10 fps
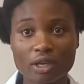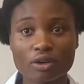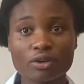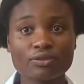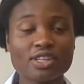
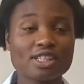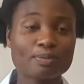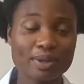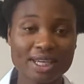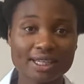of is
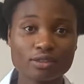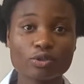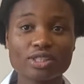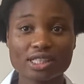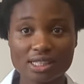pain or
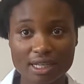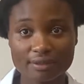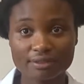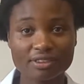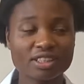
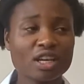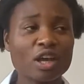discomfort,